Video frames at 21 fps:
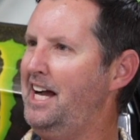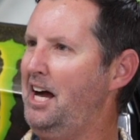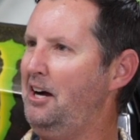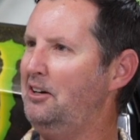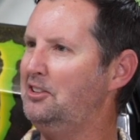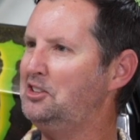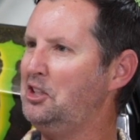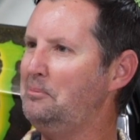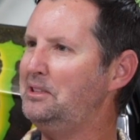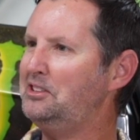
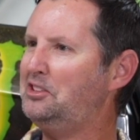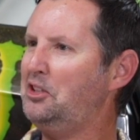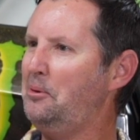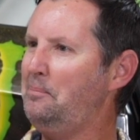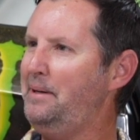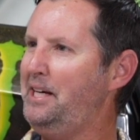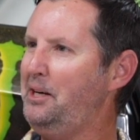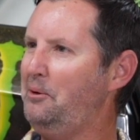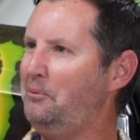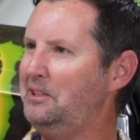I was almost
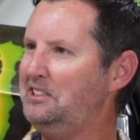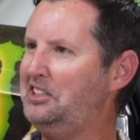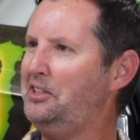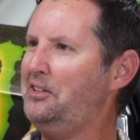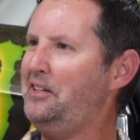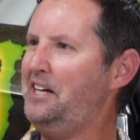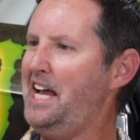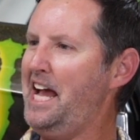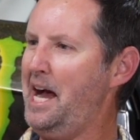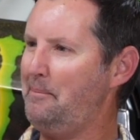hoping it
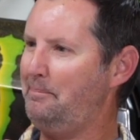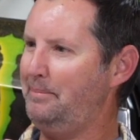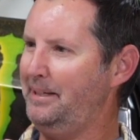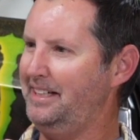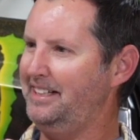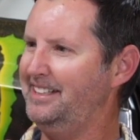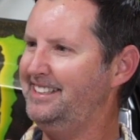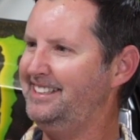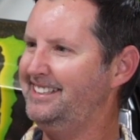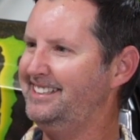wasn't going to
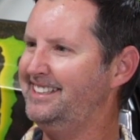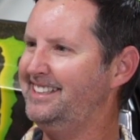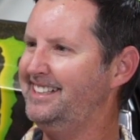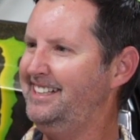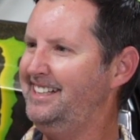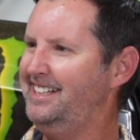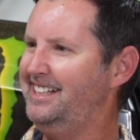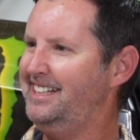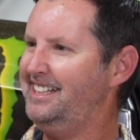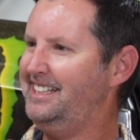happen,
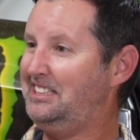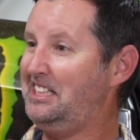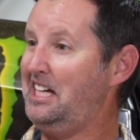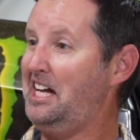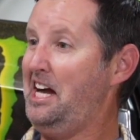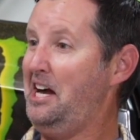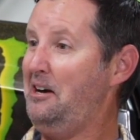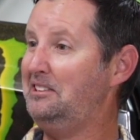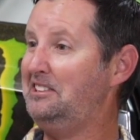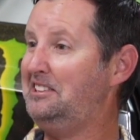because
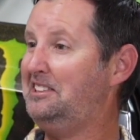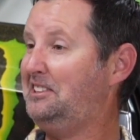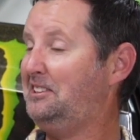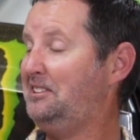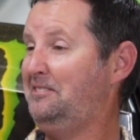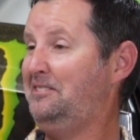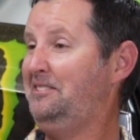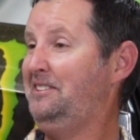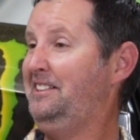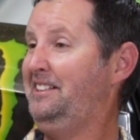I was